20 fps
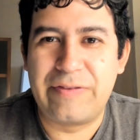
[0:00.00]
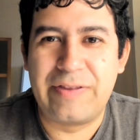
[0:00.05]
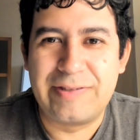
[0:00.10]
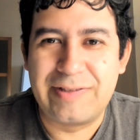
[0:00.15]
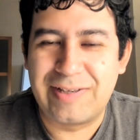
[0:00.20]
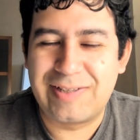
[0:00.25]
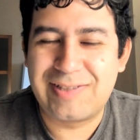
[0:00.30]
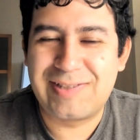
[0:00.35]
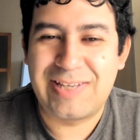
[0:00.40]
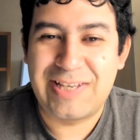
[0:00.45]

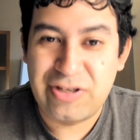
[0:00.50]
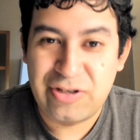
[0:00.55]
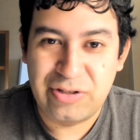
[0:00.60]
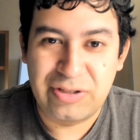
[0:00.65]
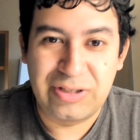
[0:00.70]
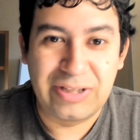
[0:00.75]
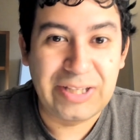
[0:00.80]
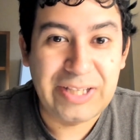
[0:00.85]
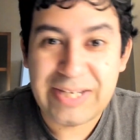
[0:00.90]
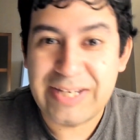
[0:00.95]
Ducks a
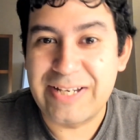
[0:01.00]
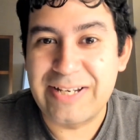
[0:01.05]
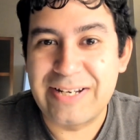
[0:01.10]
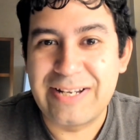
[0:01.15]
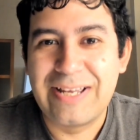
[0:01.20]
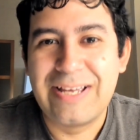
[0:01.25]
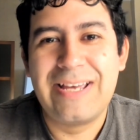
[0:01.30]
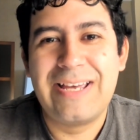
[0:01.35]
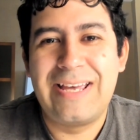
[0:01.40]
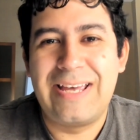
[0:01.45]
good lead,
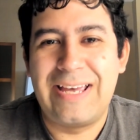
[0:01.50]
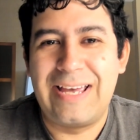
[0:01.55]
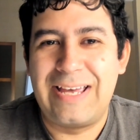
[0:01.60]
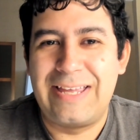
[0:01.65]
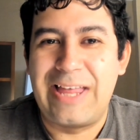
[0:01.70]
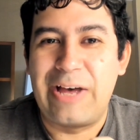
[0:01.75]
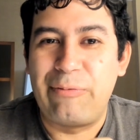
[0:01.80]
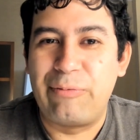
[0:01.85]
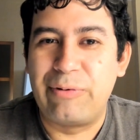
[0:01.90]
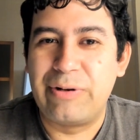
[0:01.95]

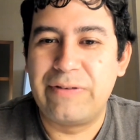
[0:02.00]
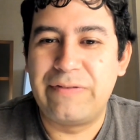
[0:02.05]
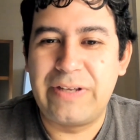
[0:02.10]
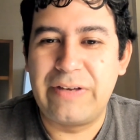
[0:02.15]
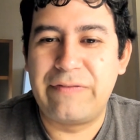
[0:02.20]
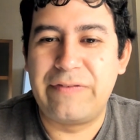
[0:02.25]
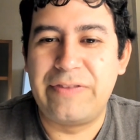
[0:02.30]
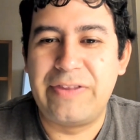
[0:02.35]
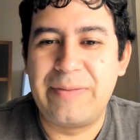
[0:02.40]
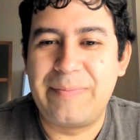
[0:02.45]
and that would have
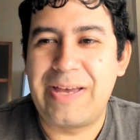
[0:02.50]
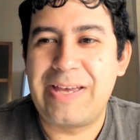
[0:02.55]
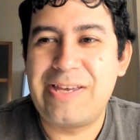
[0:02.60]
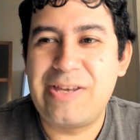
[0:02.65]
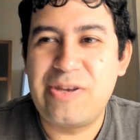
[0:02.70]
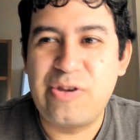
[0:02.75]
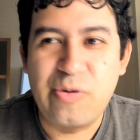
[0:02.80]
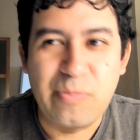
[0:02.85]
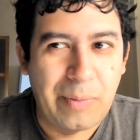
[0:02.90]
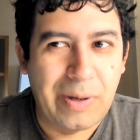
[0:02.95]
given them a
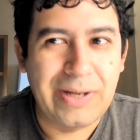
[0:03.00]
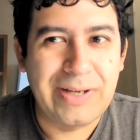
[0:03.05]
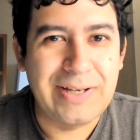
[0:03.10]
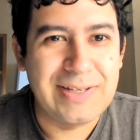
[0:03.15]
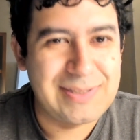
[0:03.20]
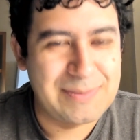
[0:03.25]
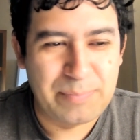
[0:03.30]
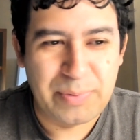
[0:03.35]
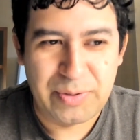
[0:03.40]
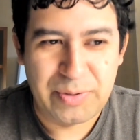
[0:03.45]

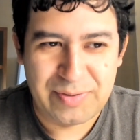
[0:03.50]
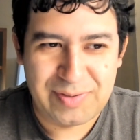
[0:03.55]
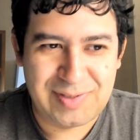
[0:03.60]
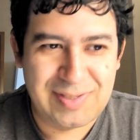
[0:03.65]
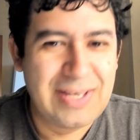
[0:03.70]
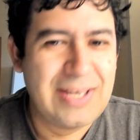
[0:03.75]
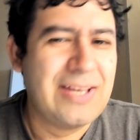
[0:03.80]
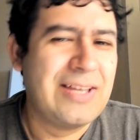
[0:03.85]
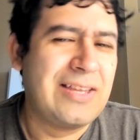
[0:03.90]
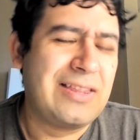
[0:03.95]
humongous boost.
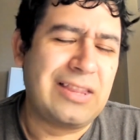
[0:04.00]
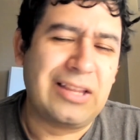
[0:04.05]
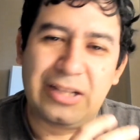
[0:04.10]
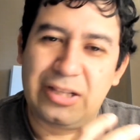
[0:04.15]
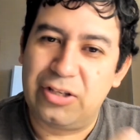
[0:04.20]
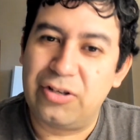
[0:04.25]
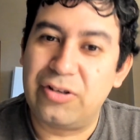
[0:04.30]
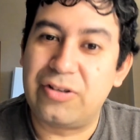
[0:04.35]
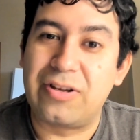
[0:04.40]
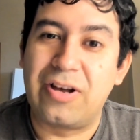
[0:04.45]
The
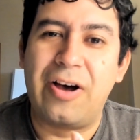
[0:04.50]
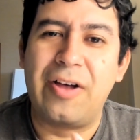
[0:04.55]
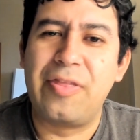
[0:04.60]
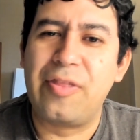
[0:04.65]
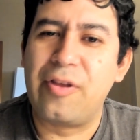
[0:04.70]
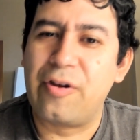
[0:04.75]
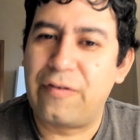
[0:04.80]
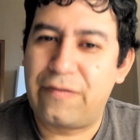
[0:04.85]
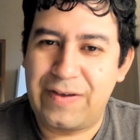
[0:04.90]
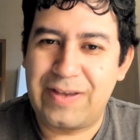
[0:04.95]
look on
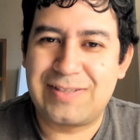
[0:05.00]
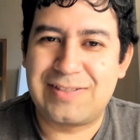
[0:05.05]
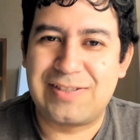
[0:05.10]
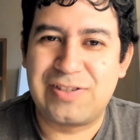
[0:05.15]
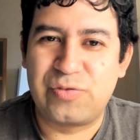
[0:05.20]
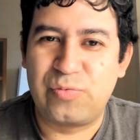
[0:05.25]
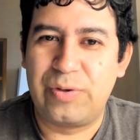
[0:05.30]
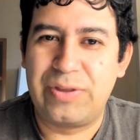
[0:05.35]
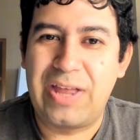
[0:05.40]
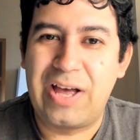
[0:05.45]
their
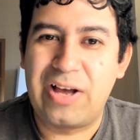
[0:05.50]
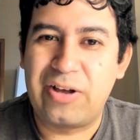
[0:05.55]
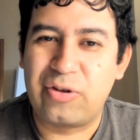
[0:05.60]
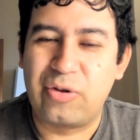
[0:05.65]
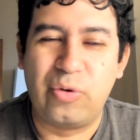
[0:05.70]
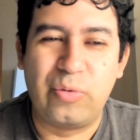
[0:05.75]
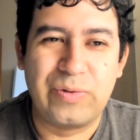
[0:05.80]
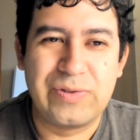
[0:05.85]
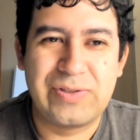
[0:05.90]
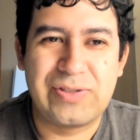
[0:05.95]
faces when that
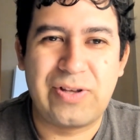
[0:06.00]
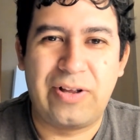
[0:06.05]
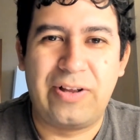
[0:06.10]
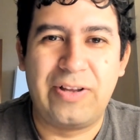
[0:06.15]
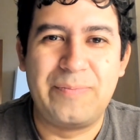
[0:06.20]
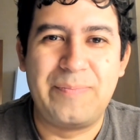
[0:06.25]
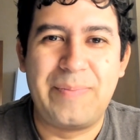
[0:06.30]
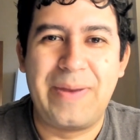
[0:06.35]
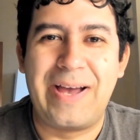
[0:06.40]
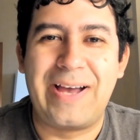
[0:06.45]
goal was
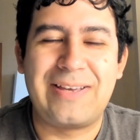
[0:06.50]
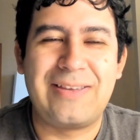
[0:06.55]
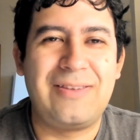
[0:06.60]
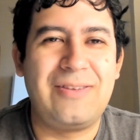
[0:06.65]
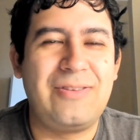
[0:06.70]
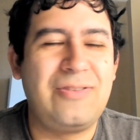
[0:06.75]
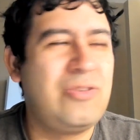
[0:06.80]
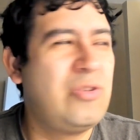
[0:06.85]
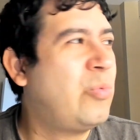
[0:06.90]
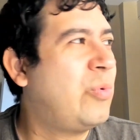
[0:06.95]
called back,
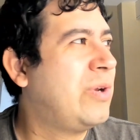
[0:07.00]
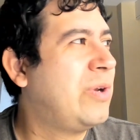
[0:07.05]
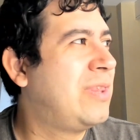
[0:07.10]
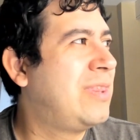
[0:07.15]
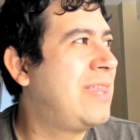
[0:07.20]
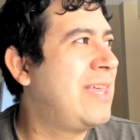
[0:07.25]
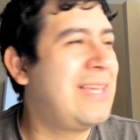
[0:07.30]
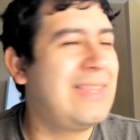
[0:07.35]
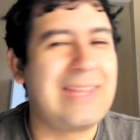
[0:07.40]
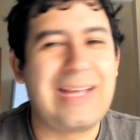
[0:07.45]
you
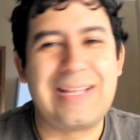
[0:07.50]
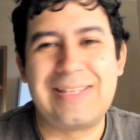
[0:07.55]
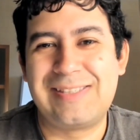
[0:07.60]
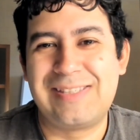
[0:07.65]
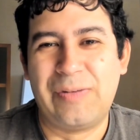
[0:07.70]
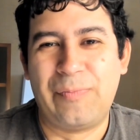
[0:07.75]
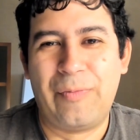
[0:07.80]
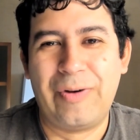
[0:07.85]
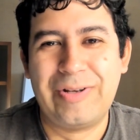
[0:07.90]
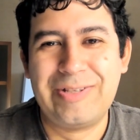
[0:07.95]
would think that
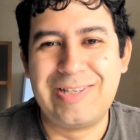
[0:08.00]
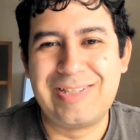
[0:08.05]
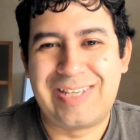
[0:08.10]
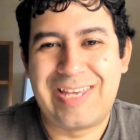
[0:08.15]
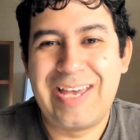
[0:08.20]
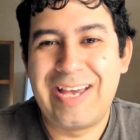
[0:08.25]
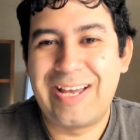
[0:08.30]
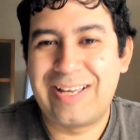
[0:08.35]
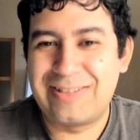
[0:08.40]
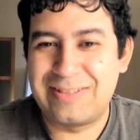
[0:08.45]
someone just
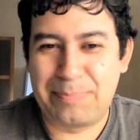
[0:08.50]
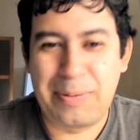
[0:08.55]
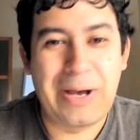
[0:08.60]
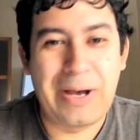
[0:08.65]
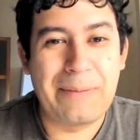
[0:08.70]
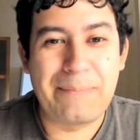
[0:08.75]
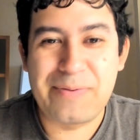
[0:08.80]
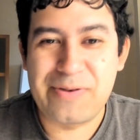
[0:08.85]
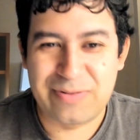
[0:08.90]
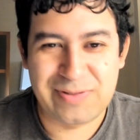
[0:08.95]
kicked a
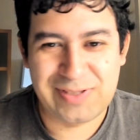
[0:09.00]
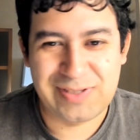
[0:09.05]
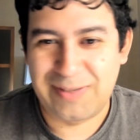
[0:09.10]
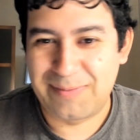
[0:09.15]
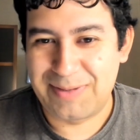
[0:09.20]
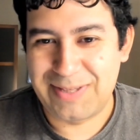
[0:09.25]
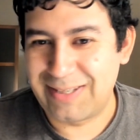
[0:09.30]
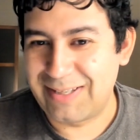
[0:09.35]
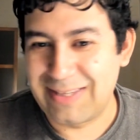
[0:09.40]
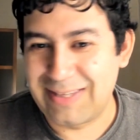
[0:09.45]
puppy or
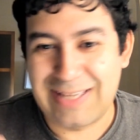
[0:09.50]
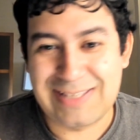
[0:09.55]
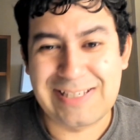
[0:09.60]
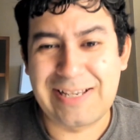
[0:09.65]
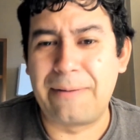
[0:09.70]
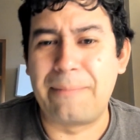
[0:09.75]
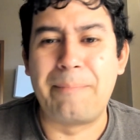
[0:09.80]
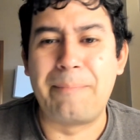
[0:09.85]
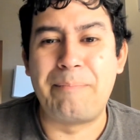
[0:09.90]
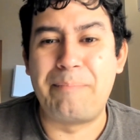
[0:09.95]
something. That's
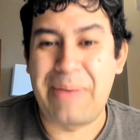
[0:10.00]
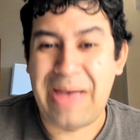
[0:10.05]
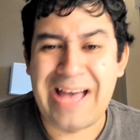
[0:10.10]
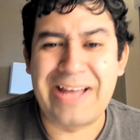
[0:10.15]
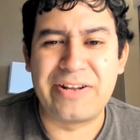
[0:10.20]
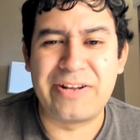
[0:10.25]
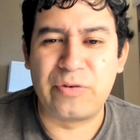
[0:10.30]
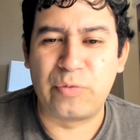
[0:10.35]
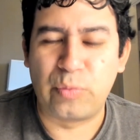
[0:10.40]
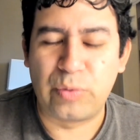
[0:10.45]
how
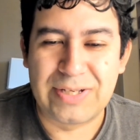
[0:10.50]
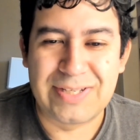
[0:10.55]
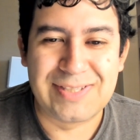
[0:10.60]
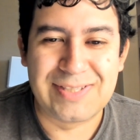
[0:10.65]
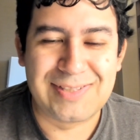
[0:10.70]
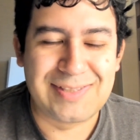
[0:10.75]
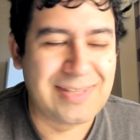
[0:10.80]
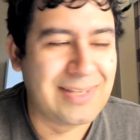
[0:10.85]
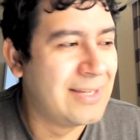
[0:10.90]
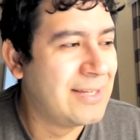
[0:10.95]
bad it
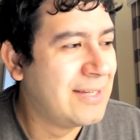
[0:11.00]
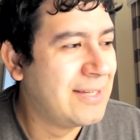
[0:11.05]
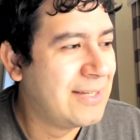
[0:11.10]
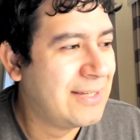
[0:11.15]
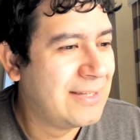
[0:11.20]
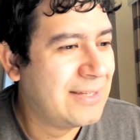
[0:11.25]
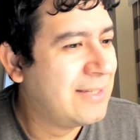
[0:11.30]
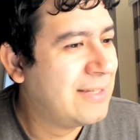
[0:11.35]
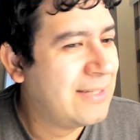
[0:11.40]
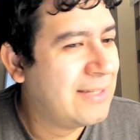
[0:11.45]
was.
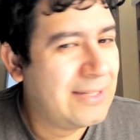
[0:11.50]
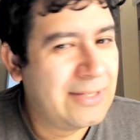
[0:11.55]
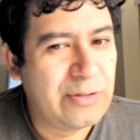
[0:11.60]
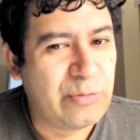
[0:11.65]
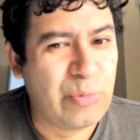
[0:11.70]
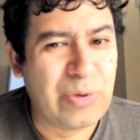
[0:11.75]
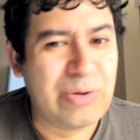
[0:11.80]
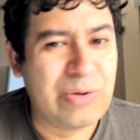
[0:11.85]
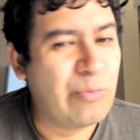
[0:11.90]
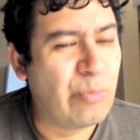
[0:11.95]

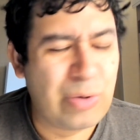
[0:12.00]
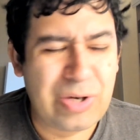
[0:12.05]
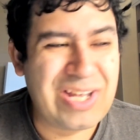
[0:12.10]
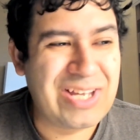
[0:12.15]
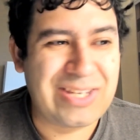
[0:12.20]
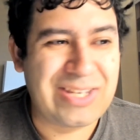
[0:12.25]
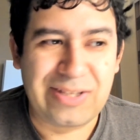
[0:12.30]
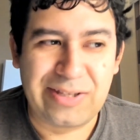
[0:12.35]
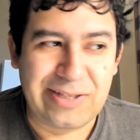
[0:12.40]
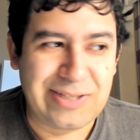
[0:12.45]

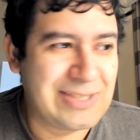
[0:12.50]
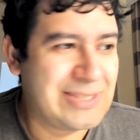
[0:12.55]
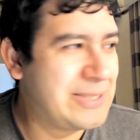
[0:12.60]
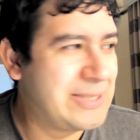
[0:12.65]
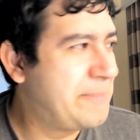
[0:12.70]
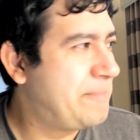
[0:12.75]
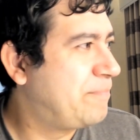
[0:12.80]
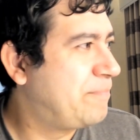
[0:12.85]
Ridiculous.